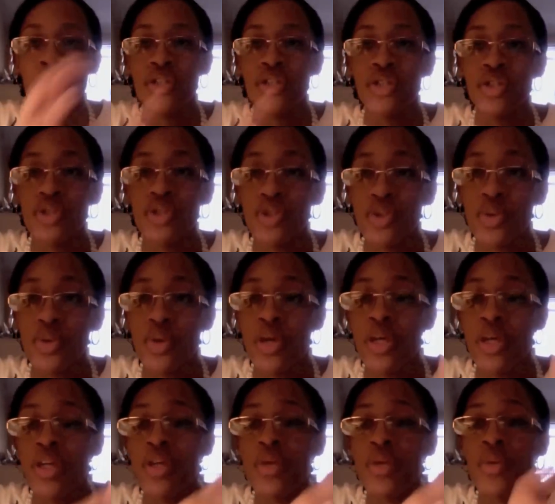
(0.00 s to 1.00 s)
2,
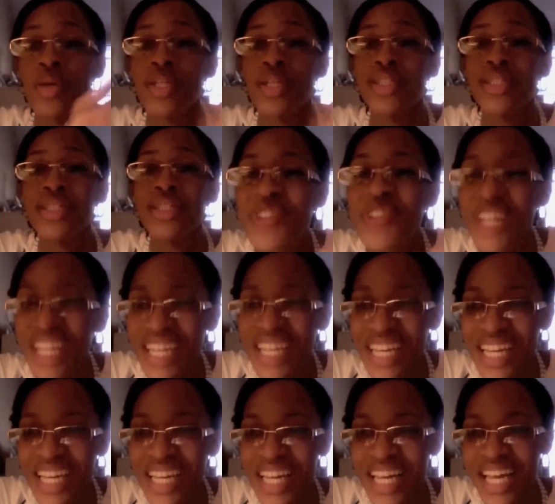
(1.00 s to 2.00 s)
you want to
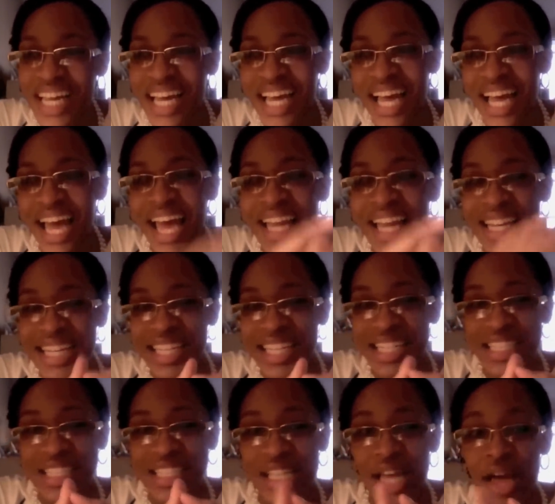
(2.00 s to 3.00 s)
drink at
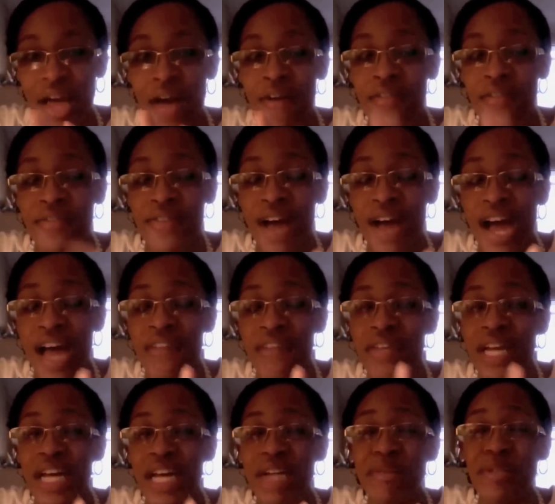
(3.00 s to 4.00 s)
least
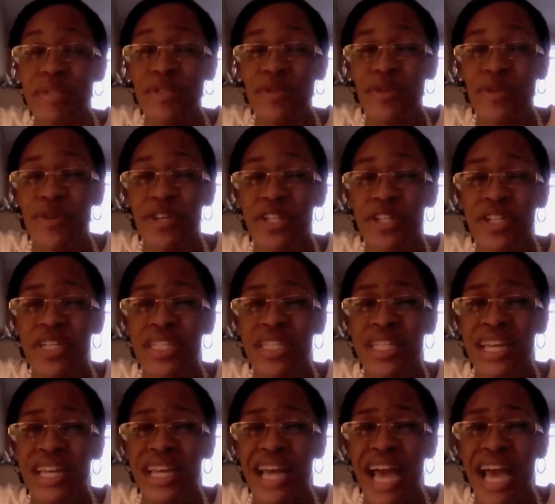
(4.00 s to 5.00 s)
5 cups of water a
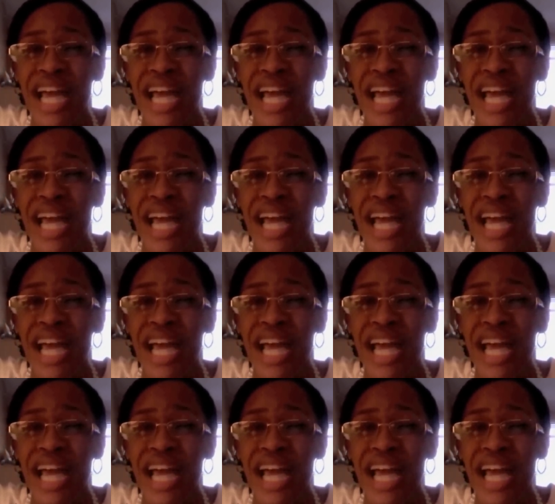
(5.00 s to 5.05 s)
day.